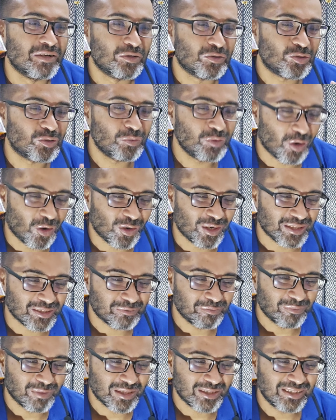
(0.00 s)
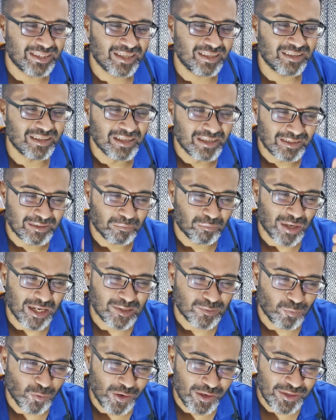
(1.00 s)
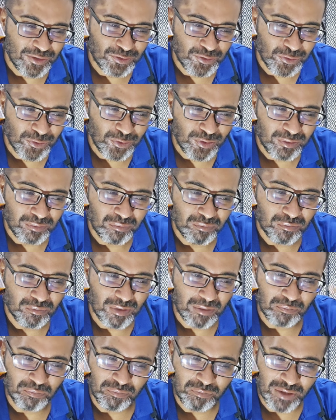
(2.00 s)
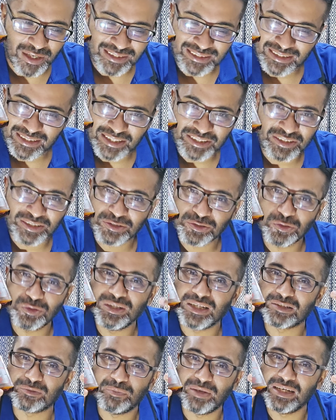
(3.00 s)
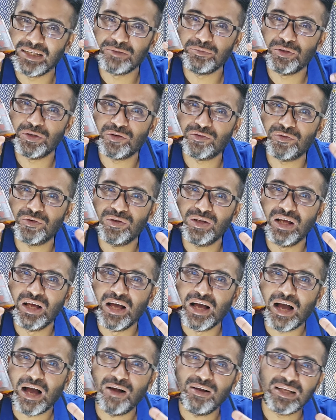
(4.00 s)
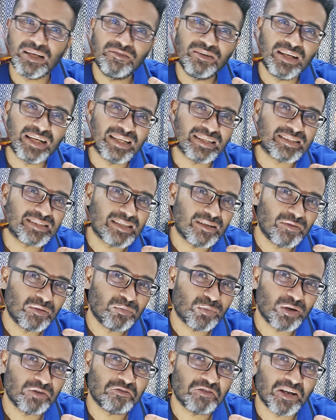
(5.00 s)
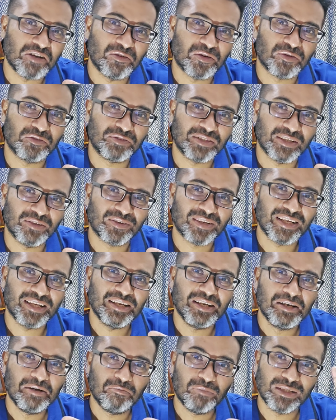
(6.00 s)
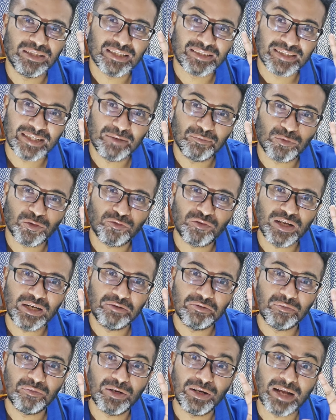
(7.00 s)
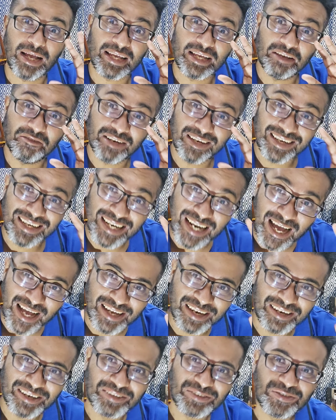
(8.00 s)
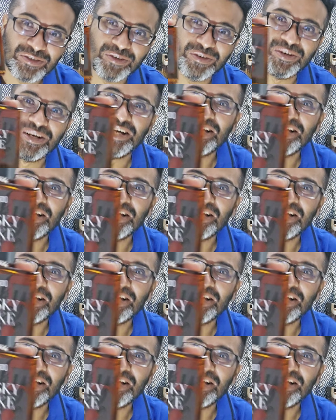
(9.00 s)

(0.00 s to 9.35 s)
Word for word: to be honest. But then price point is good, the presentation is good, the smell is beautiful. I'll give it like a 7.5 out of 10, okay? But the scent profile, remember, I gave it 9. So